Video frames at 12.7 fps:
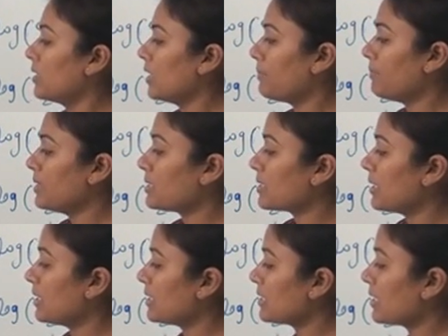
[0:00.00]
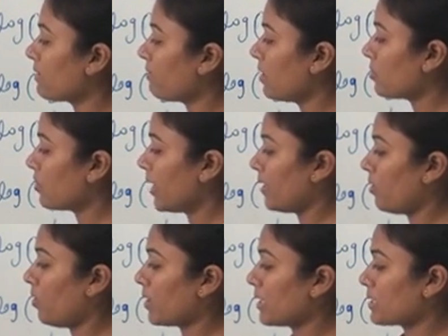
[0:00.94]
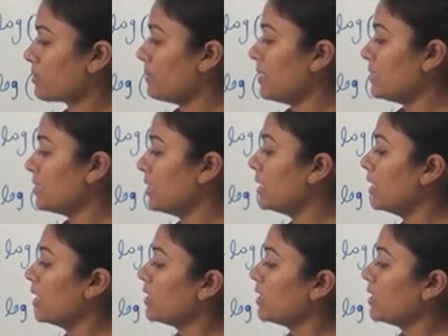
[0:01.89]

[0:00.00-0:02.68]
That means it is equal to n log x base a.